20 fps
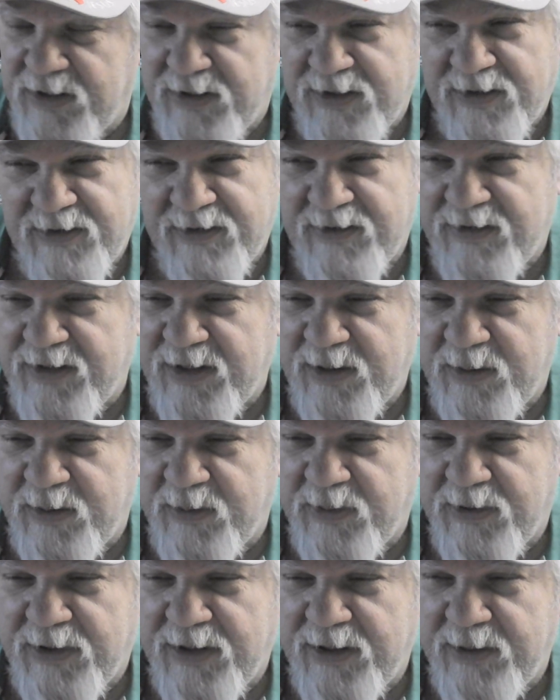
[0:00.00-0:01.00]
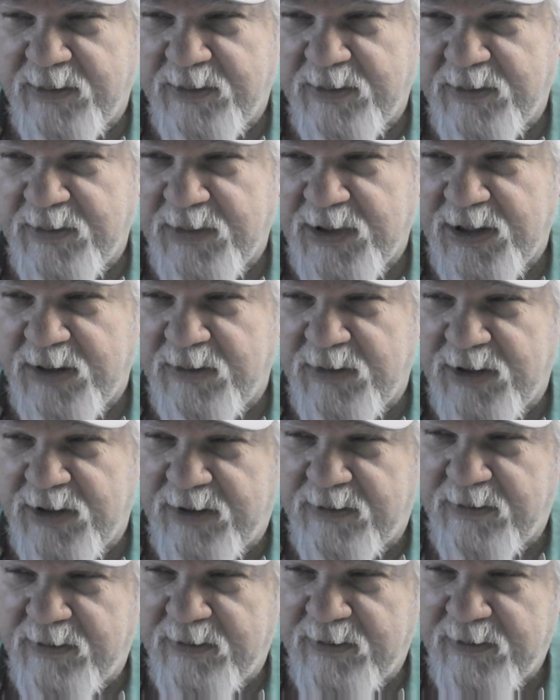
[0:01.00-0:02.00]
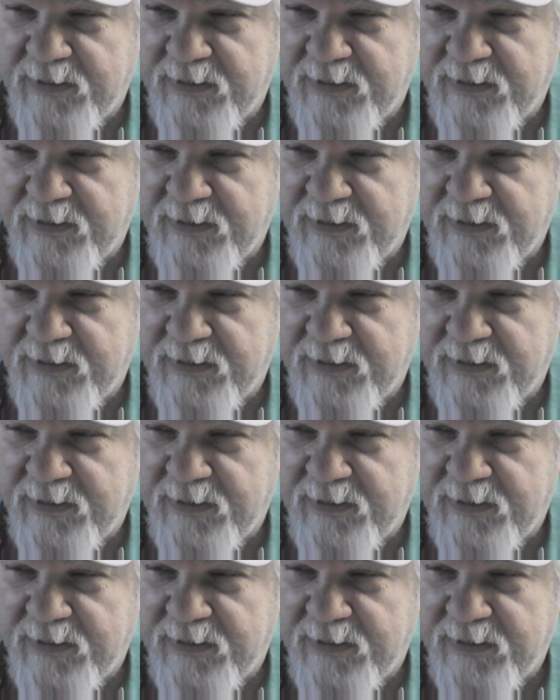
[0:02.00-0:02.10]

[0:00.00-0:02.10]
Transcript: In Jesus' name I pray. Amen.